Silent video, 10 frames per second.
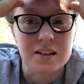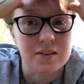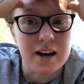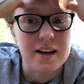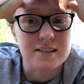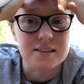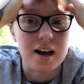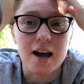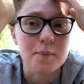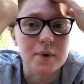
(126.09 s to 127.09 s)
Now, guys,
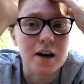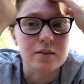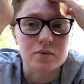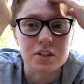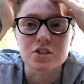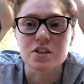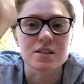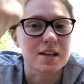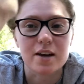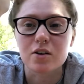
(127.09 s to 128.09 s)
I'm not
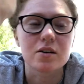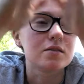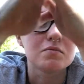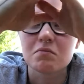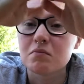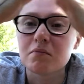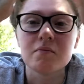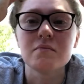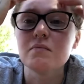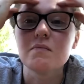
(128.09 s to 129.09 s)
religious at all.
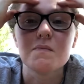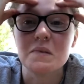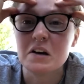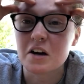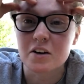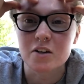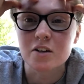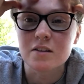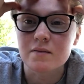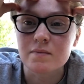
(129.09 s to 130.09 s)
Not at
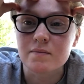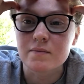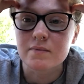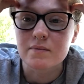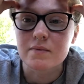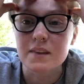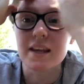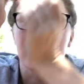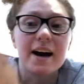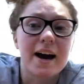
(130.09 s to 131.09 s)
all.
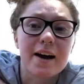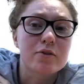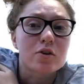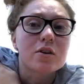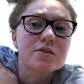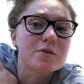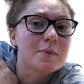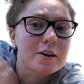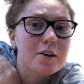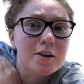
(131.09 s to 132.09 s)
Yeah, I have a cross on
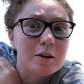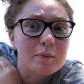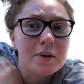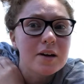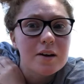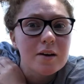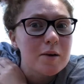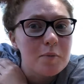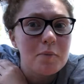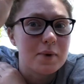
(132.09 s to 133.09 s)
my arm,
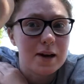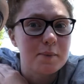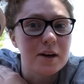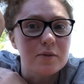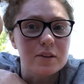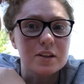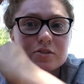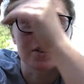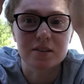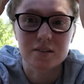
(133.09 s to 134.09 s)
but I'm not
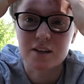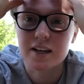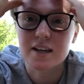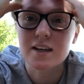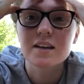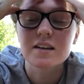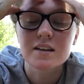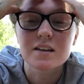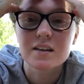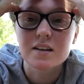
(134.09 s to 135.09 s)
religious, okay?
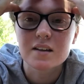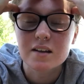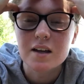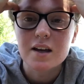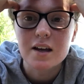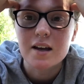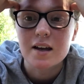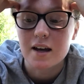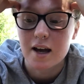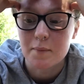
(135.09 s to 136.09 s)

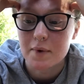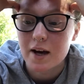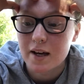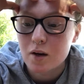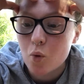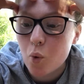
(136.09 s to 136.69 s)
I'm not.